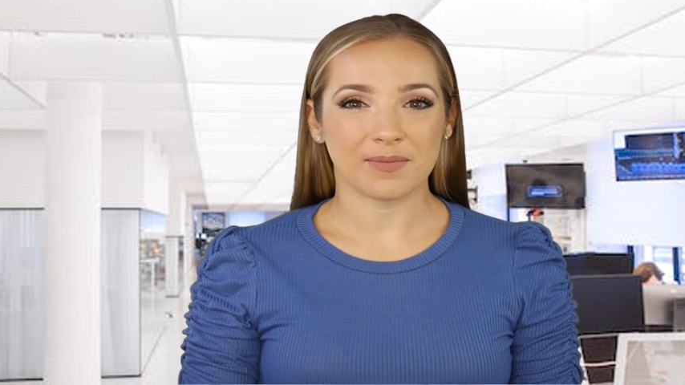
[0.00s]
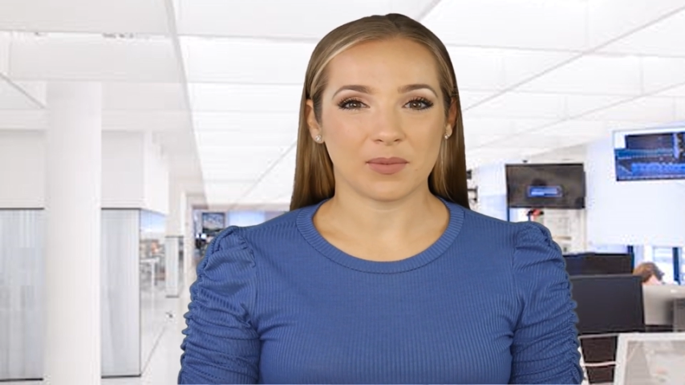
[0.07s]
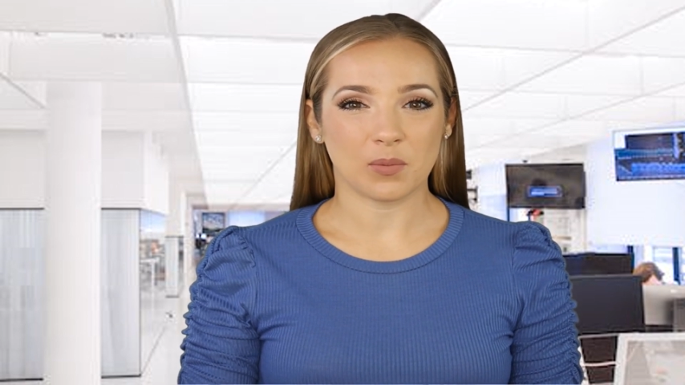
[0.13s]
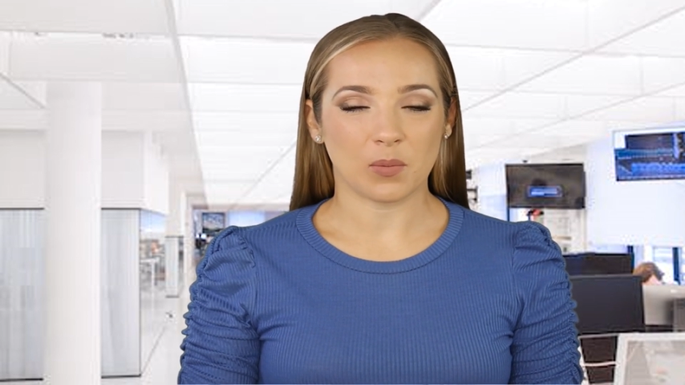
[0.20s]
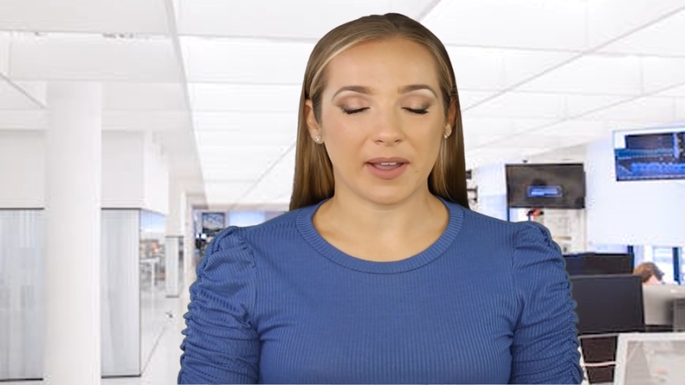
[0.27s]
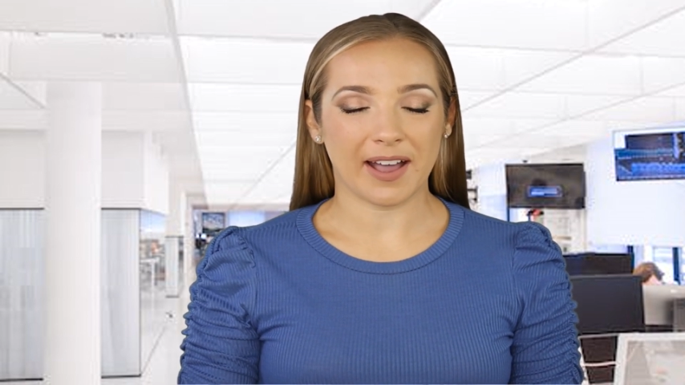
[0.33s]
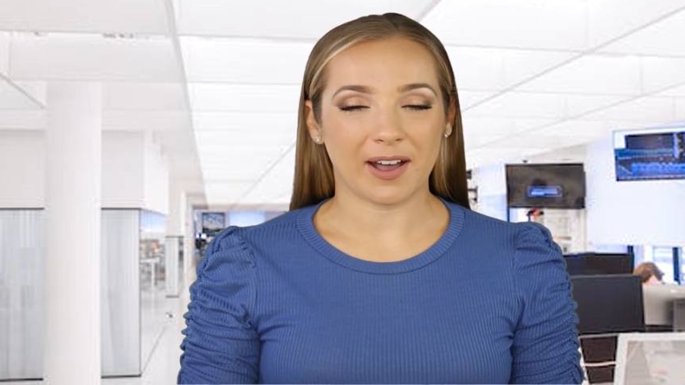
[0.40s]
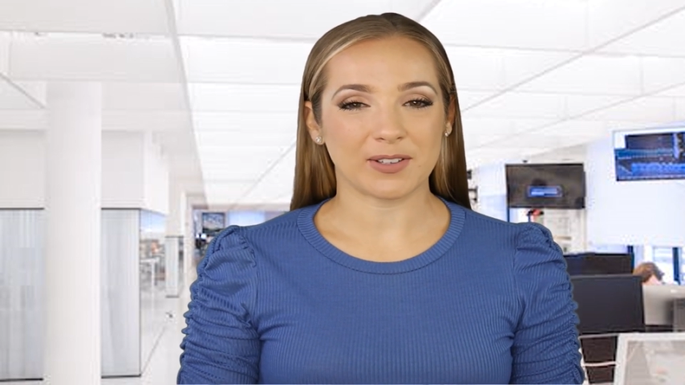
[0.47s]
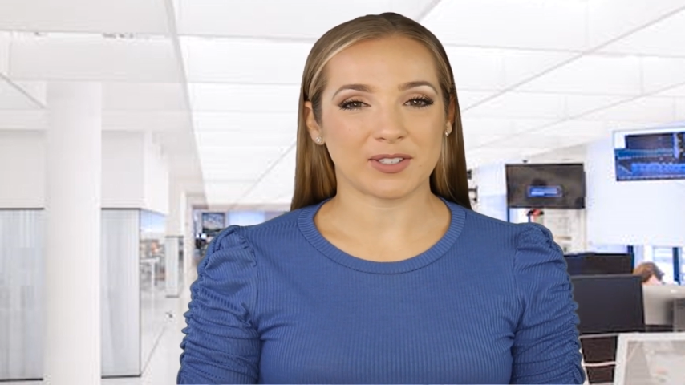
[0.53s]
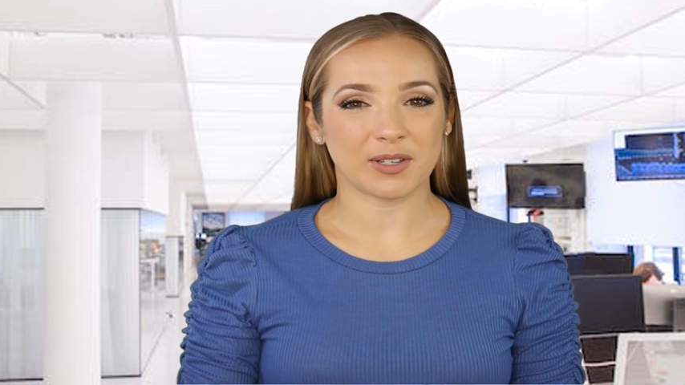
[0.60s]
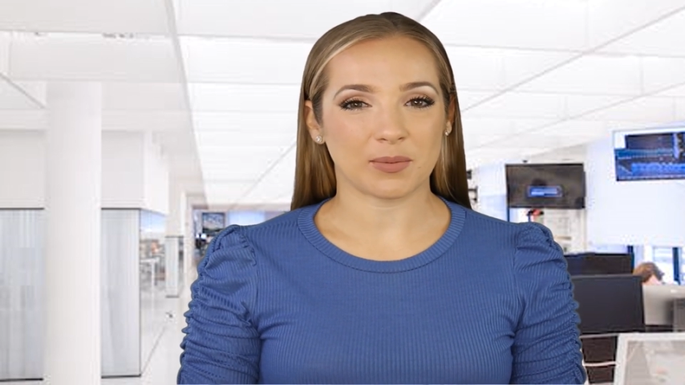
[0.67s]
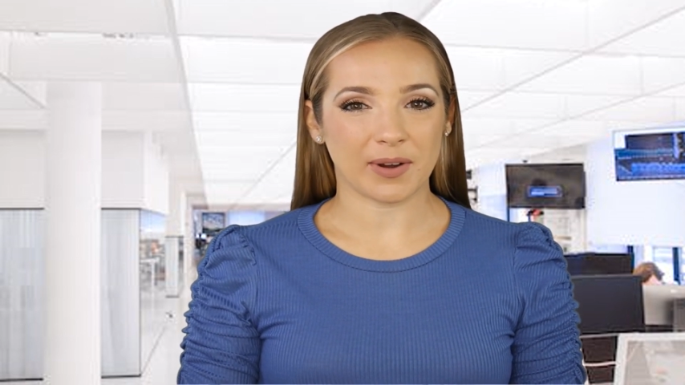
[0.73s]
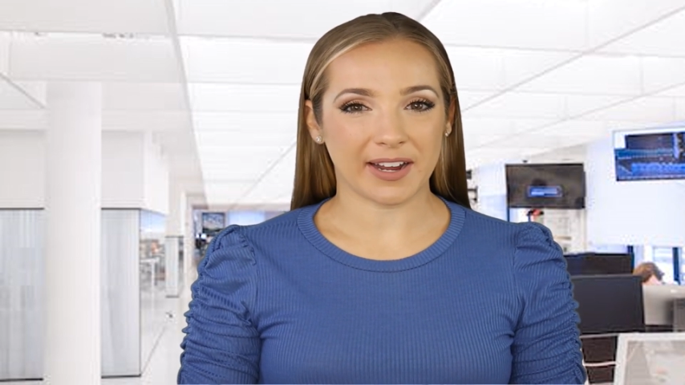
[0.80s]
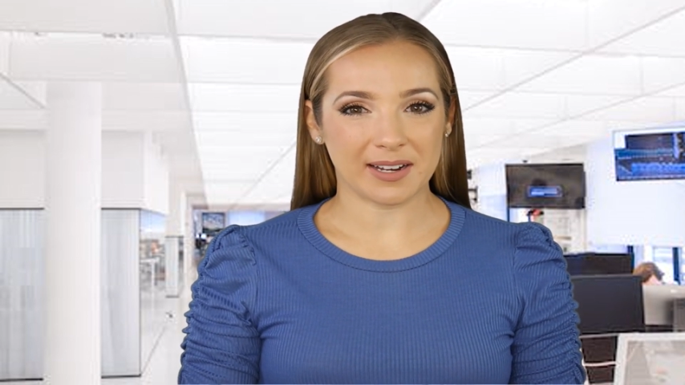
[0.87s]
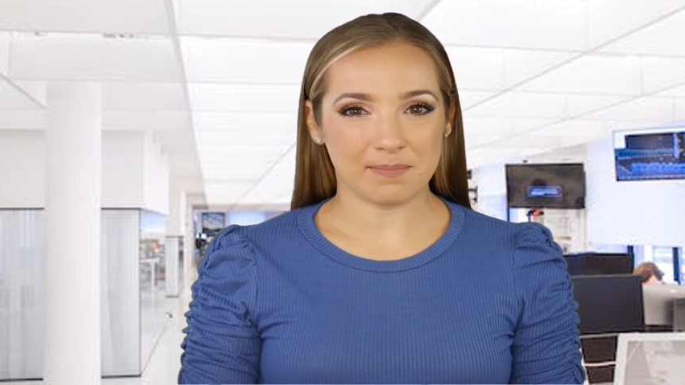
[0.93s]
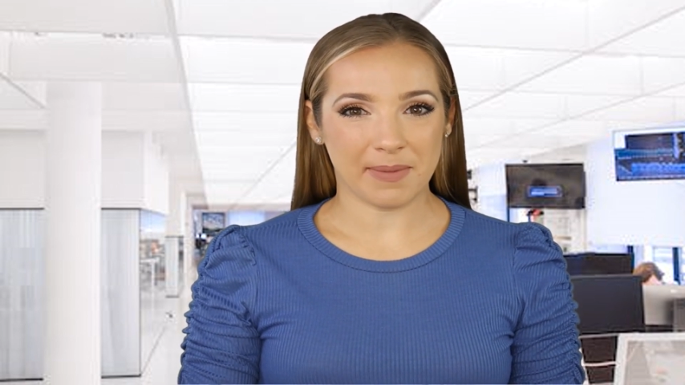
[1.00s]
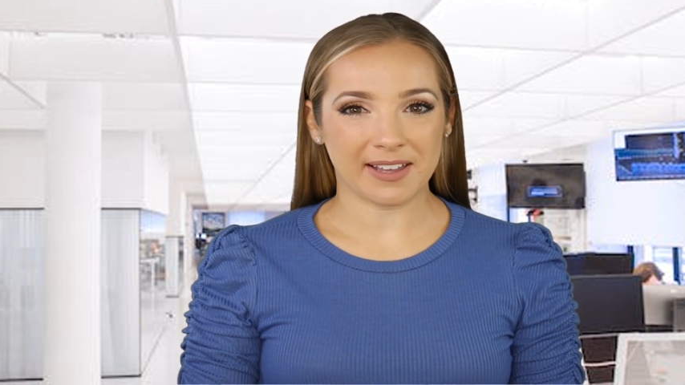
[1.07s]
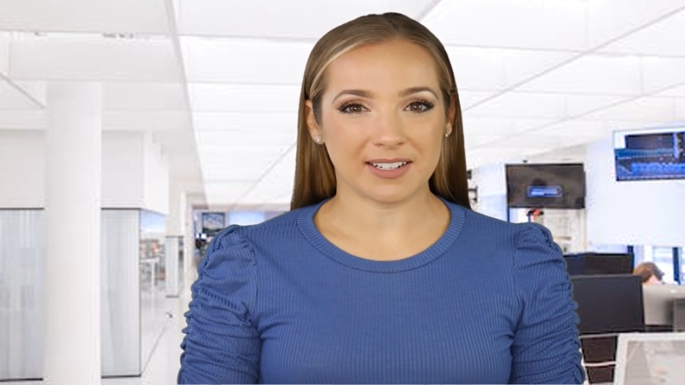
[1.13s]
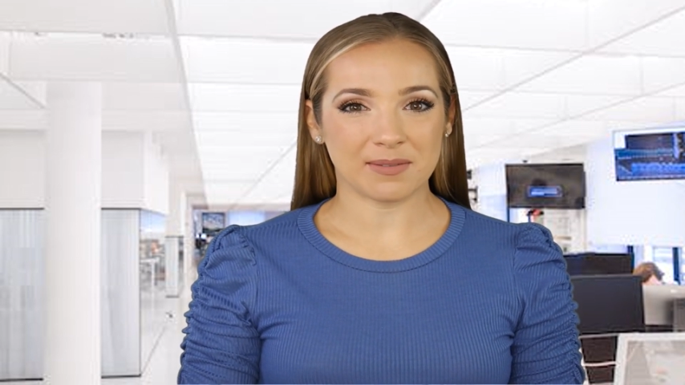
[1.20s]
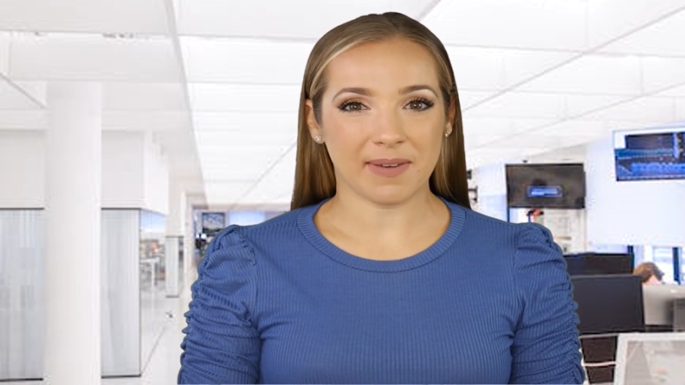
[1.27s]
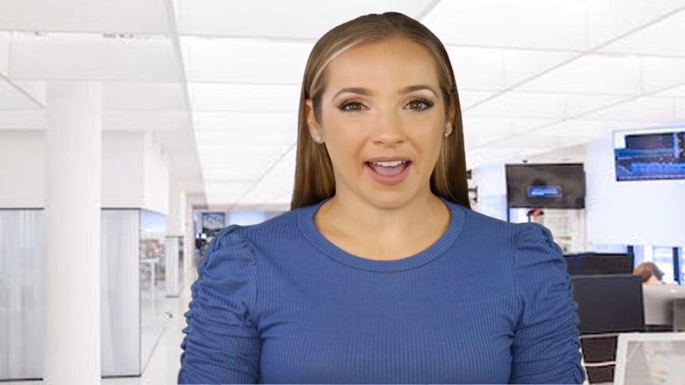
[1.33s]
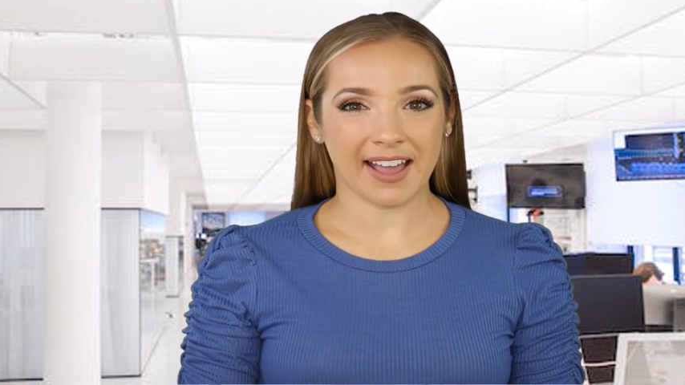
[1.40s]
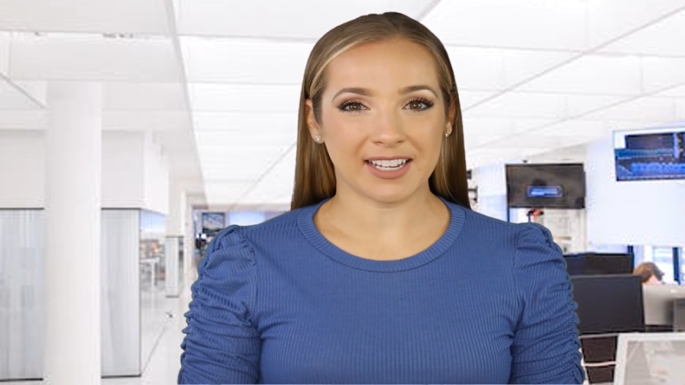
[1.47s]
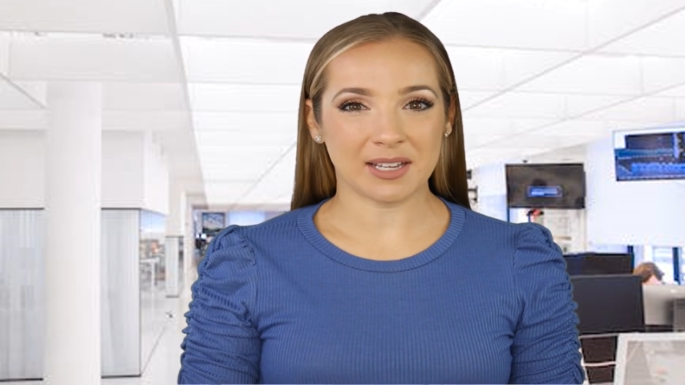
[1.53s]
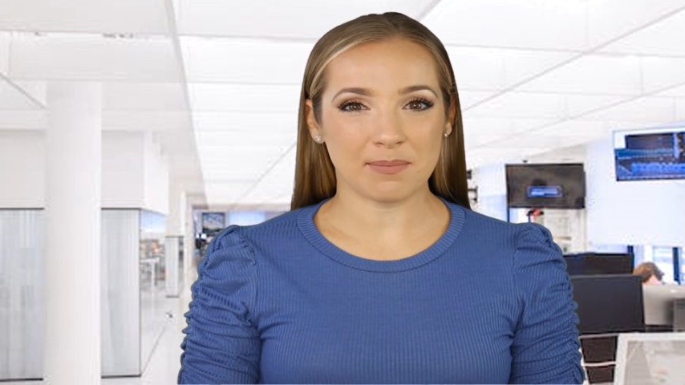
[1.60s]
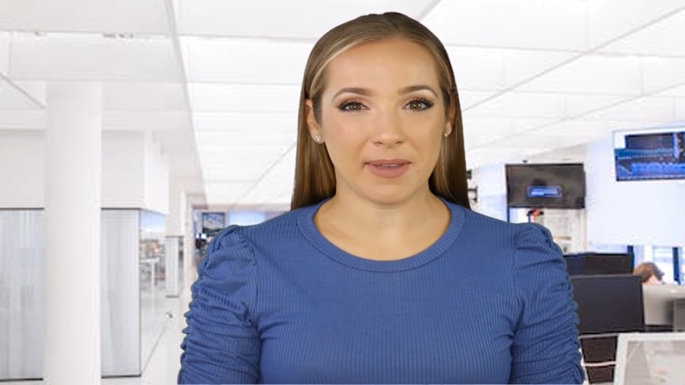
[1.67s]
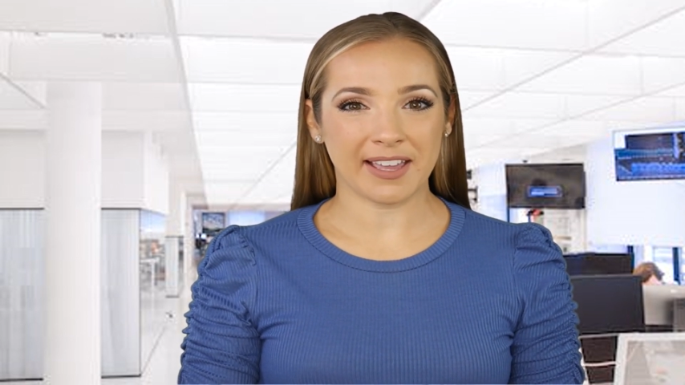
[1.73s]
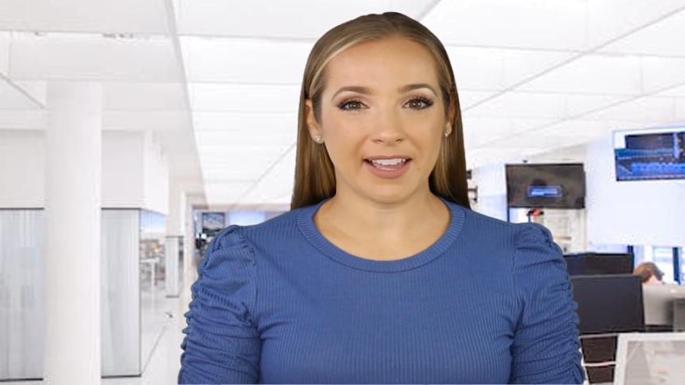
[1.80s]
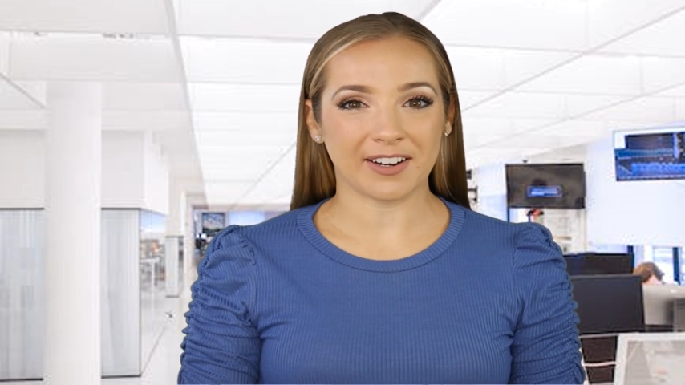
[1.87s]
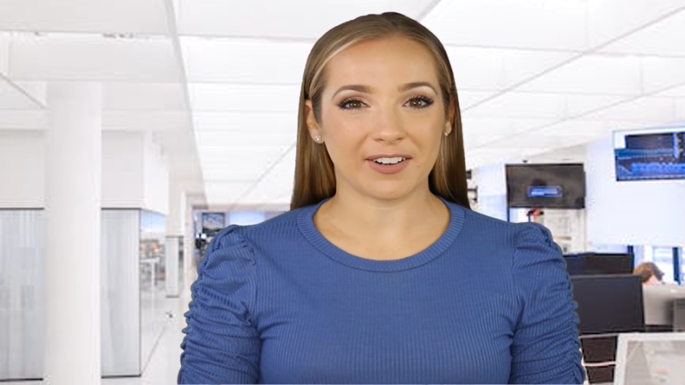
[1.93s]
We also recommend
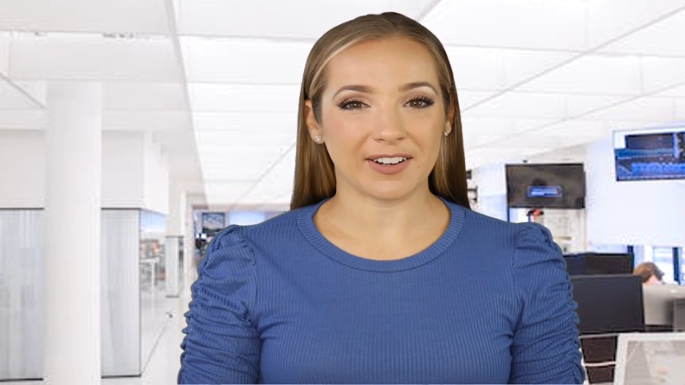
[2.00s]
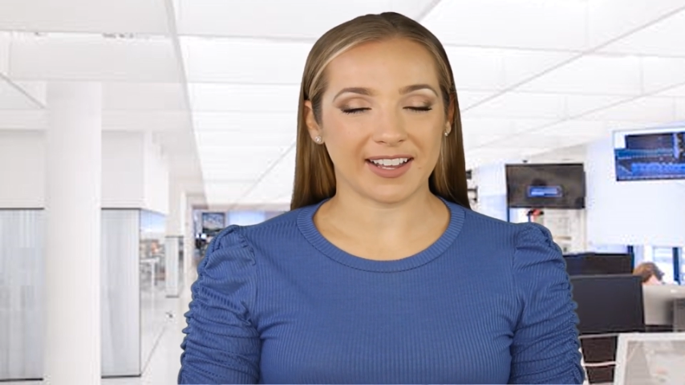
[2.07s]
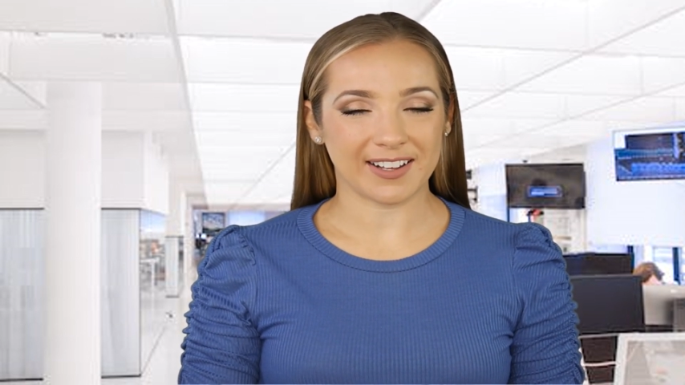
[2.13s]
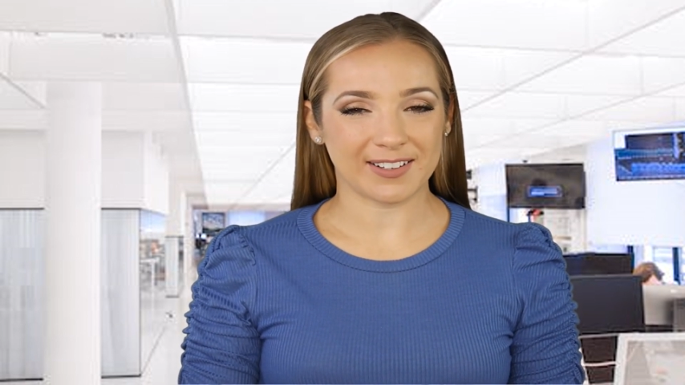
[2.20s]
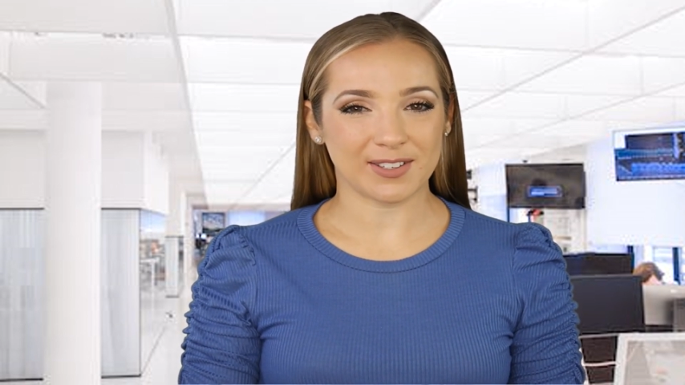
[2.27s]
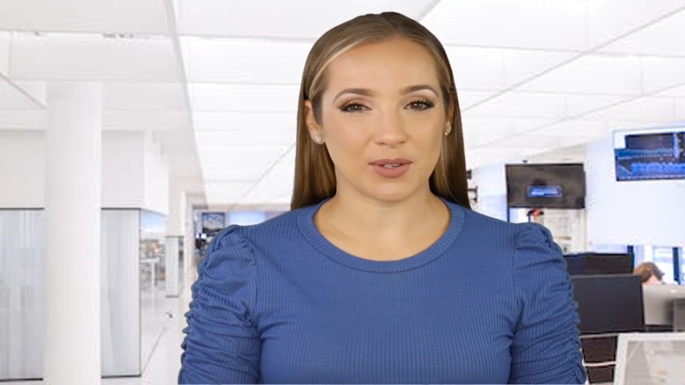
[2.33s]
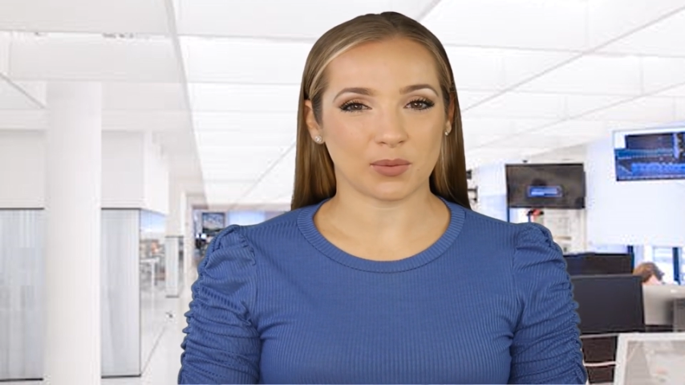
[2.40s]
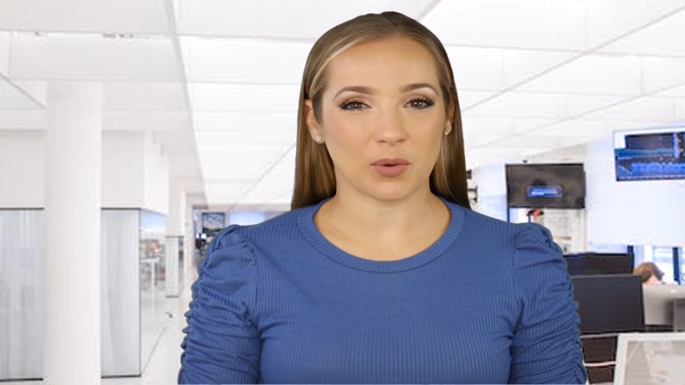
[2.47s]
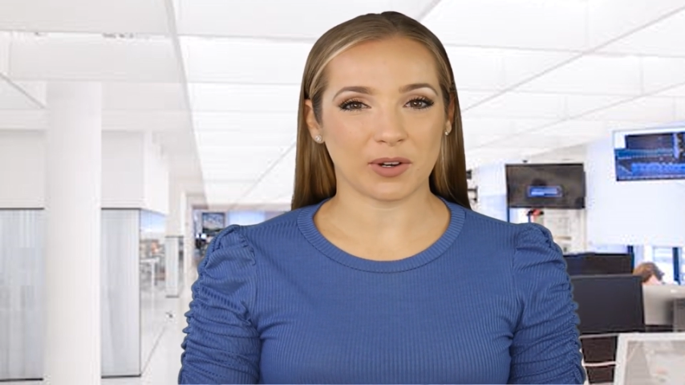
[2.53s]
vacuuming areas